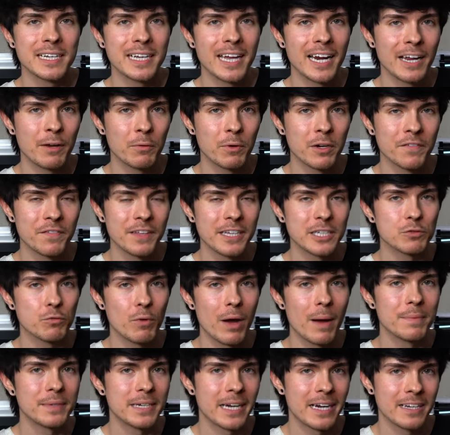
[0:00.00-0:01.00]
in getting one of these
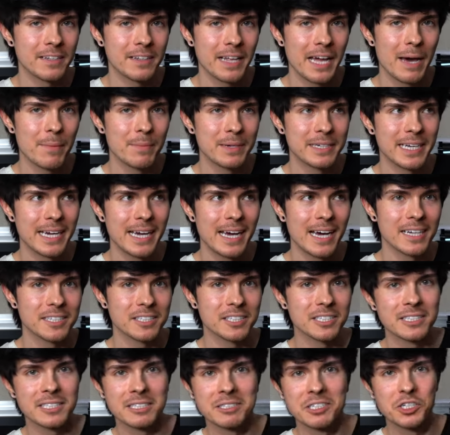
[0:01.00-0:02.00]
reptiles, reptile
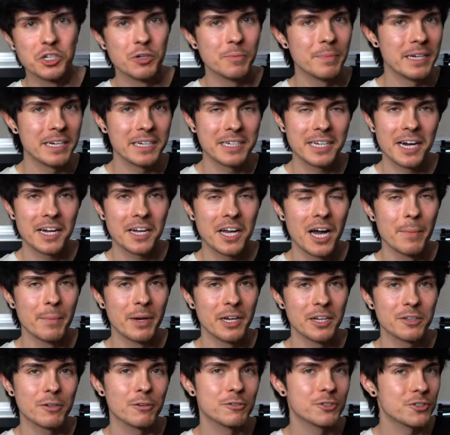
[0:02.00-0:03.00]
habitats, dubia.com
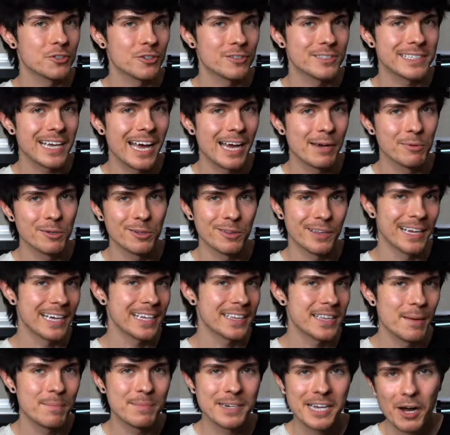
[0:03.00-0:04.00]
enclosures. I will
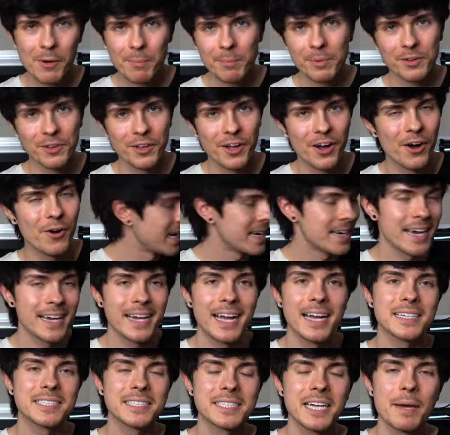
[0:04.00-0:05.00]
link them down below. And I
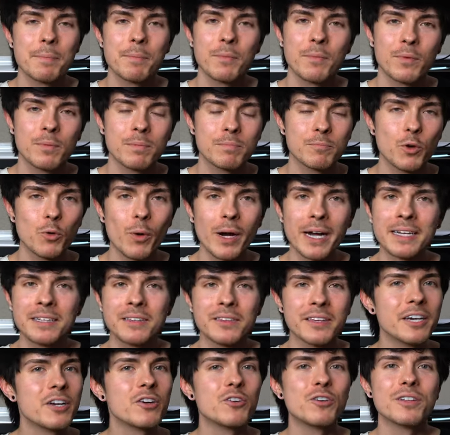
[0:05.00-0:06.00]
guess I'm
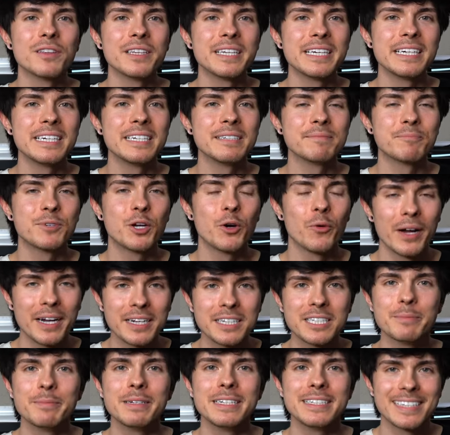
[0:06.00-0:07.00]
quite literally
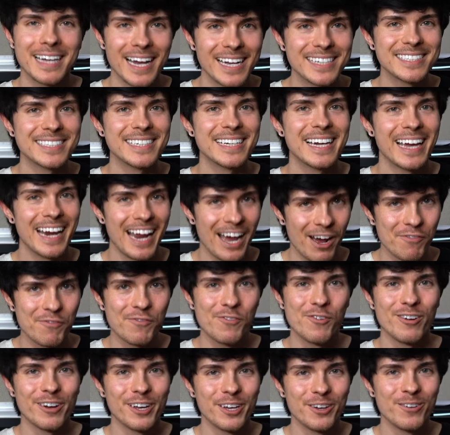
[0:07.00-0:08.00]
going to be testing it out
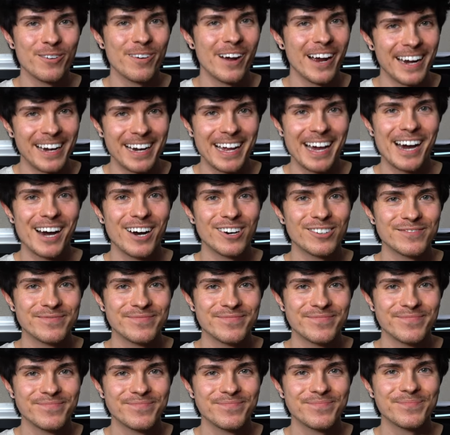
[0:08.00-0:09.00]
for you right now,
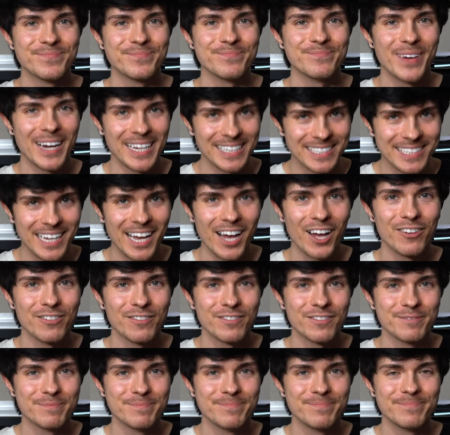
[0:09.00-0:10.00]
myself,
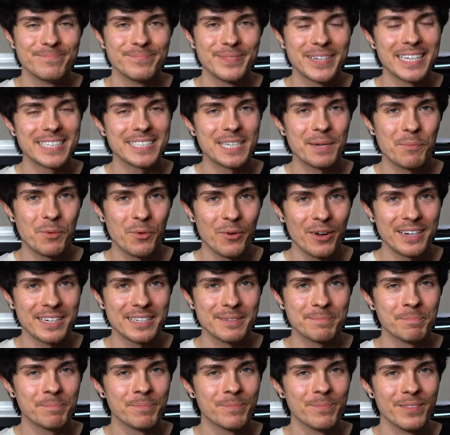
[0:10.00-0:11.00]
because I'm going
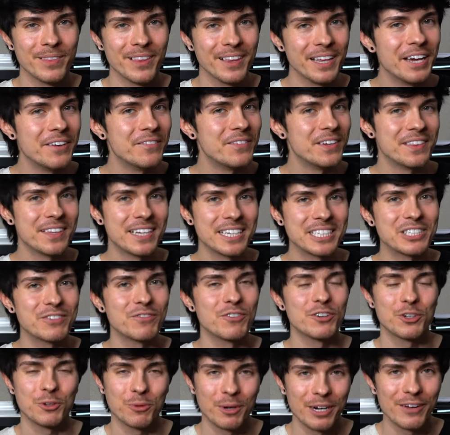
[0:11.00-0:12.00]
to live in this
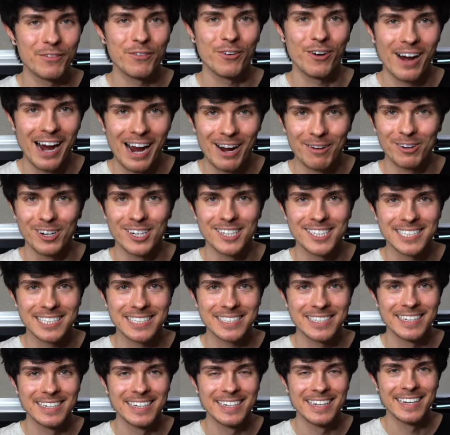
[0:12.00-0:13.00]
for 24
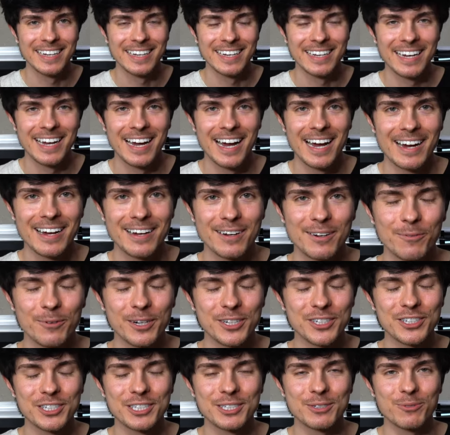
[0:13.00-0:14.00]
hours,
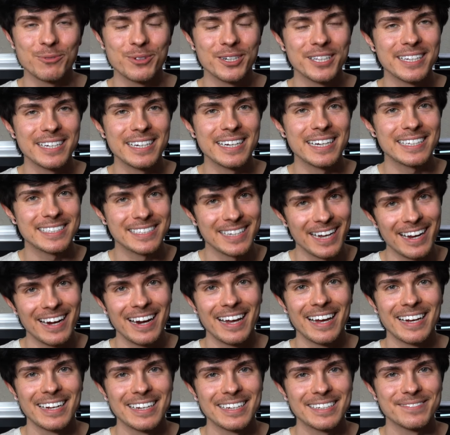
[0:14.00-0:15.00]
which is really
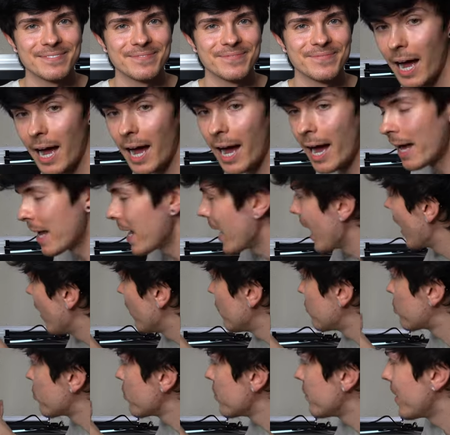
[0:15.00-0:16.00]
exciting. I
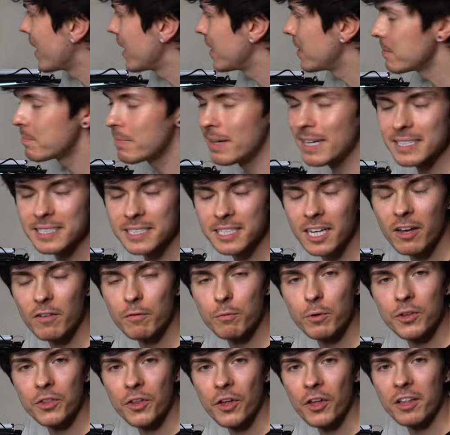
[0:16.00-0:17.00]
have provided
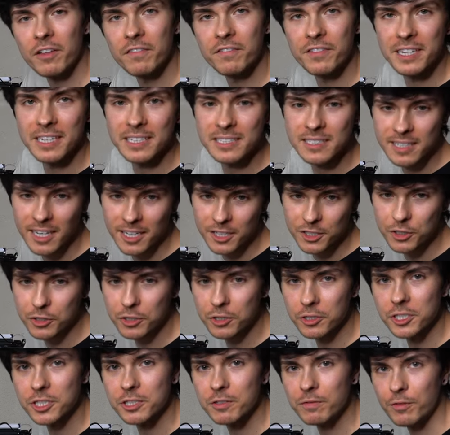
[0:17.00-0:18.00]
myself with all of the
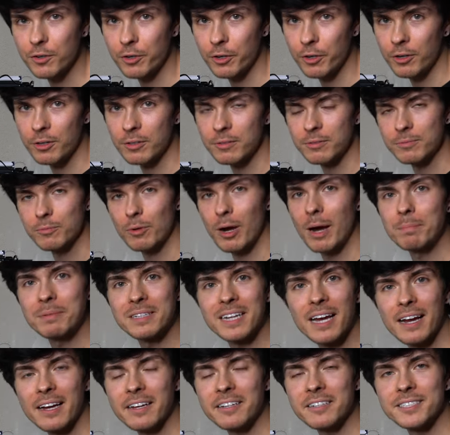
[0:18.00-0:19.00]
essentials for
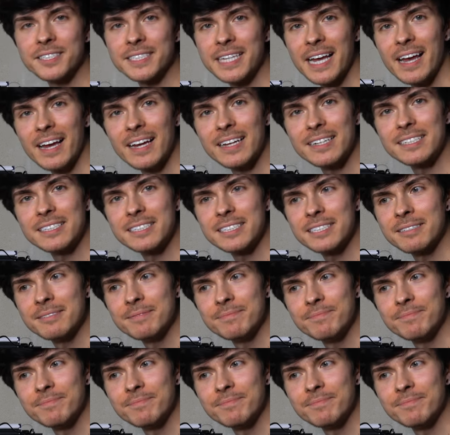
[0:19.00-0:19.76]
reptiles and